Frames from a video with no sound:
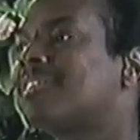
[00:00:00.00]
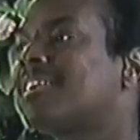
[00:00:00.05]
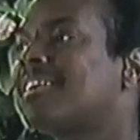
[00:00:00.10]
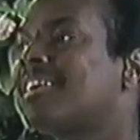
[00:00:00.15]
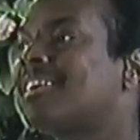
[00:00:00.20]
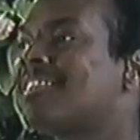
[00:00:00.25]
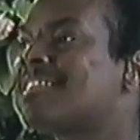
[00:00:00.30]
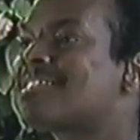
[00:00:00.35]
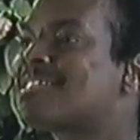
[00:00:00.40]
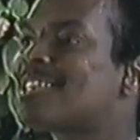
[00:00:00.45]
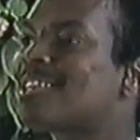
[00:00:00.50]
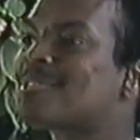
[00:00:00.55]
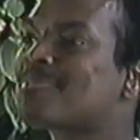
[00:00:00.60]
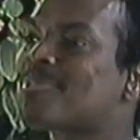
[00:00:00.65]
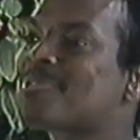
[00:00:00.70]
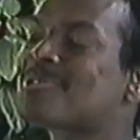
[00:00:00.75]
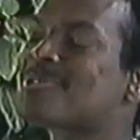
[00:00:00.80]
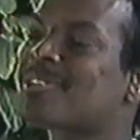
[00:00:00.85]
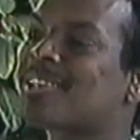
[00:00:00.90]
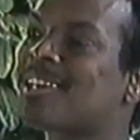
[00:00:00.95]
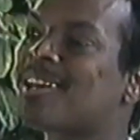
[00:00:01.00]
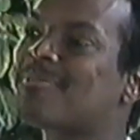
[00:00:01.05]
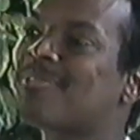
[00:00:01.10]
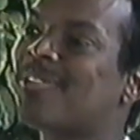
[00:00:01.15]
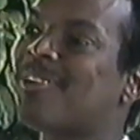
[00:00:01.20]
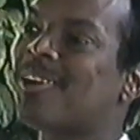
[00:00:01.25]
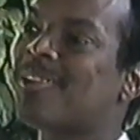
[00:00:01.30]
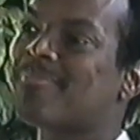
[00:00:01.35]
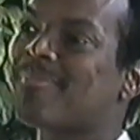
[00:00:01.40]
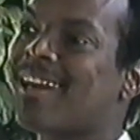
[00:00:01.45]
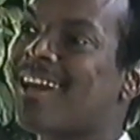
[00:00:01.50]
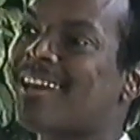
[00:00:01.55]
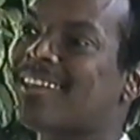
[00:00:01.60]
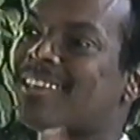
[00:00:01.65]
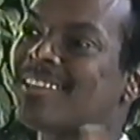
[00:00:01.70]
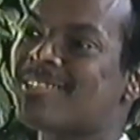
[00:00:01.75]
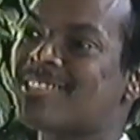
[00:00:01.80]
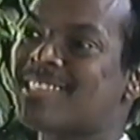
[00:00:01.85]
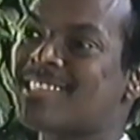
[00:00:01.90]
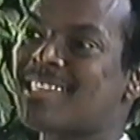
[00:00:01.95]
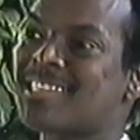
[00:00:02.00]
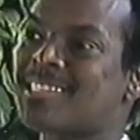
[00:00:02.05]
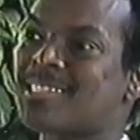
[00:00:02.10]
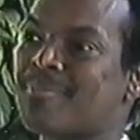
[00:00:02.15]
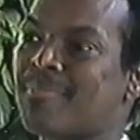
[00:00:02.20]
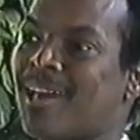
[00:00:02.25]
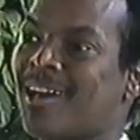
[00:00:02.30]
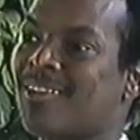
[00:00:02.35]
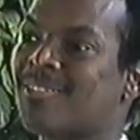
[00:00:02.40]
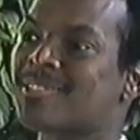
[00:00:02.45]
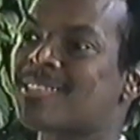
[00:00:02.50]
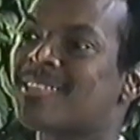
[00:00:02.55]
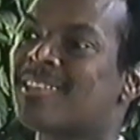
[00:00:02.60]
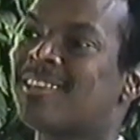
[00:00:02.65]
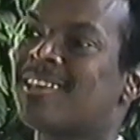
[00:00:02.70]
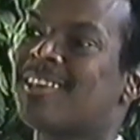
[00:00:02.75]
and the salesperson kept going back, it's System House,